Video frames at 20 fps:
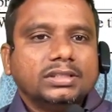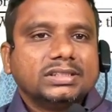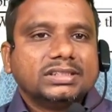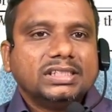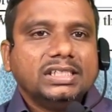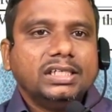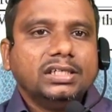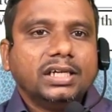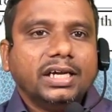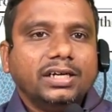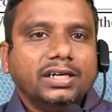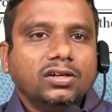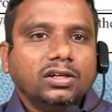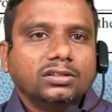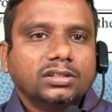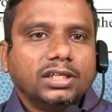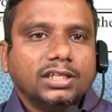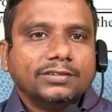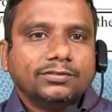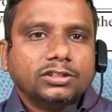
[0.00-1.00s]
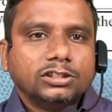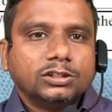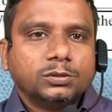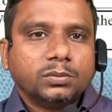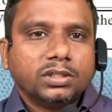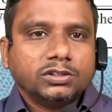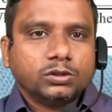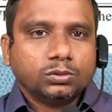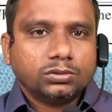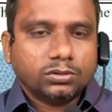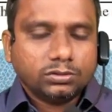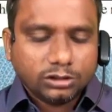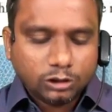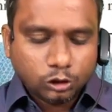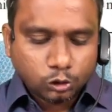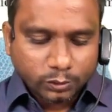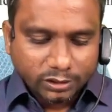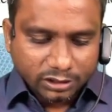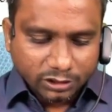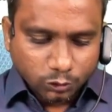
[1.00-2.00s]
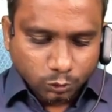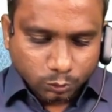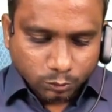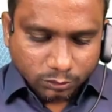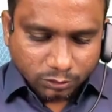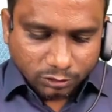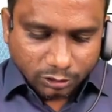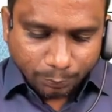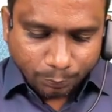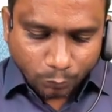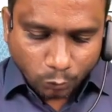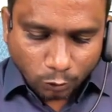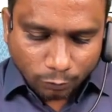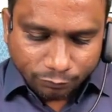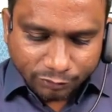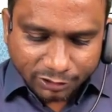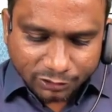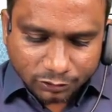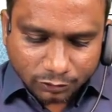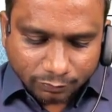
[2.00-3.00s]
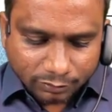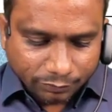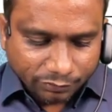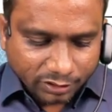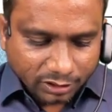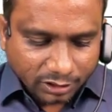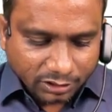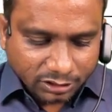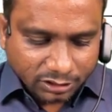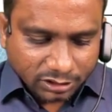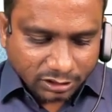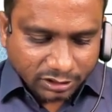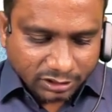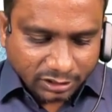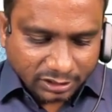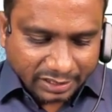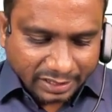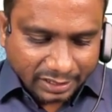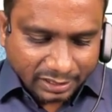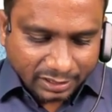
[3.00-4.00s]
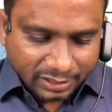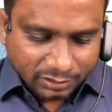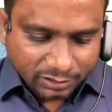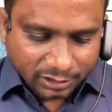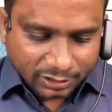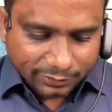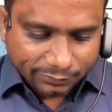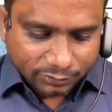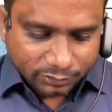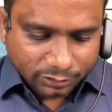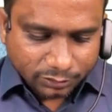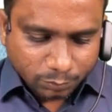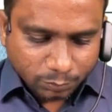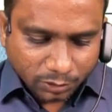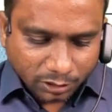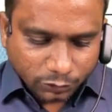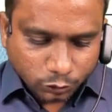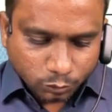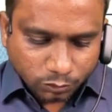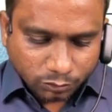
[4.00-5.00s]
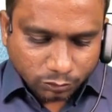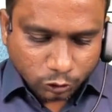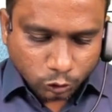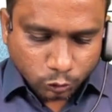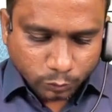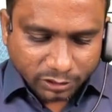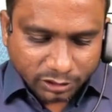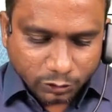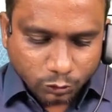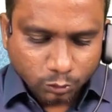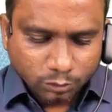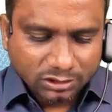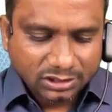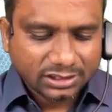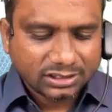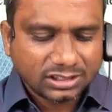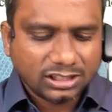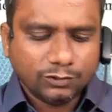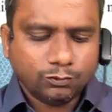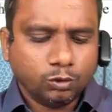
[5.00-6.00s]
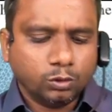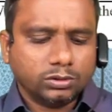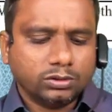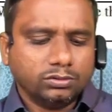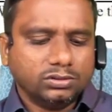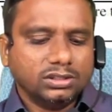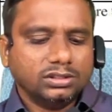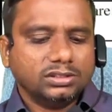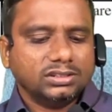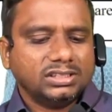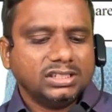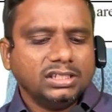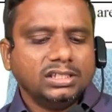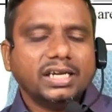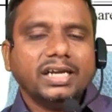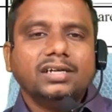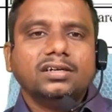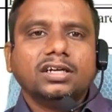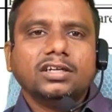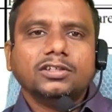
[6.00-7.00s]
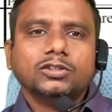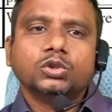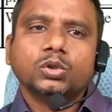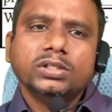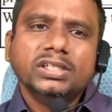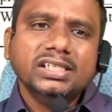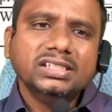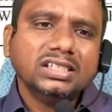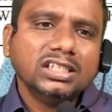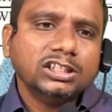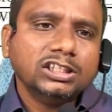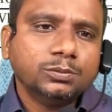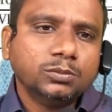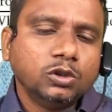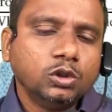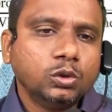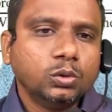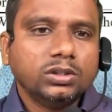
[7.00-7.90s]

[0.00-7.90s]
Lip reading: He died on 31st March 2022. The profits of the financial year ending 31st March 2022, 64,000. He died now, so he is eligible to